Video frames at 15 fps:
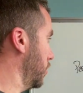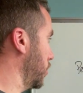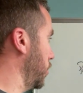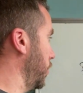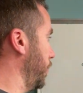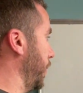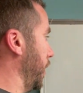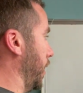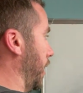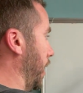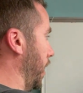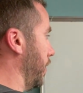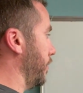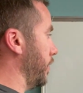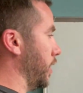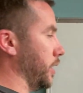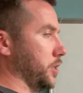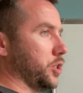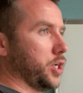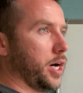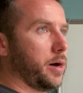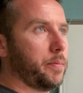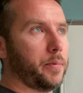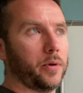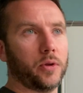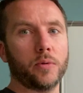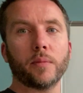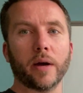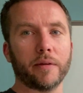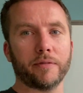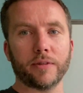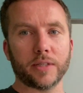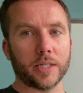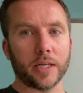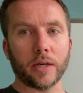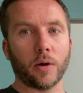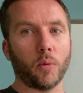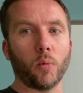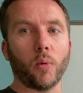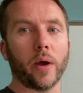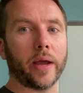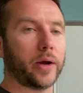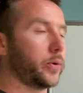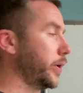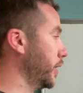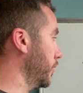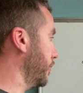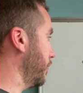could be a hell of a lot sharper. You might fatigue way quicker